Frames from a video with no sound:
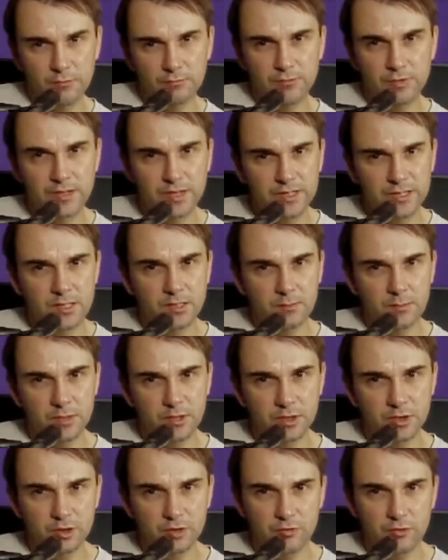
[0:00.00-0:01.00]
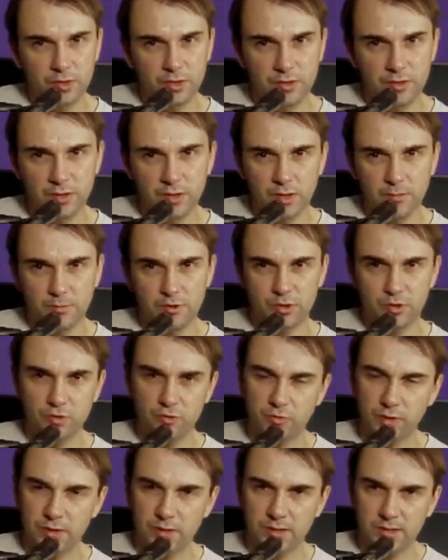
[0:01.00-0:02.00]
reasonably straight. The arm's
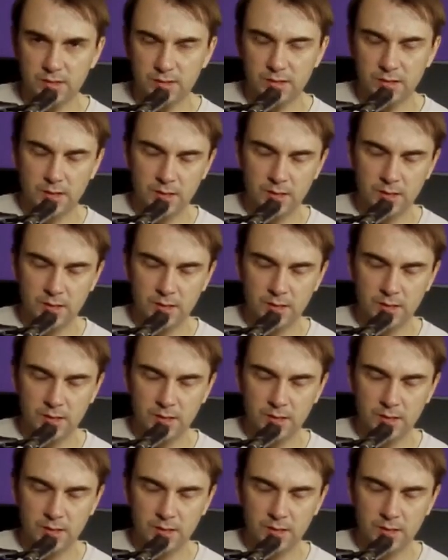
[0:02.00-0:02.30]
straight.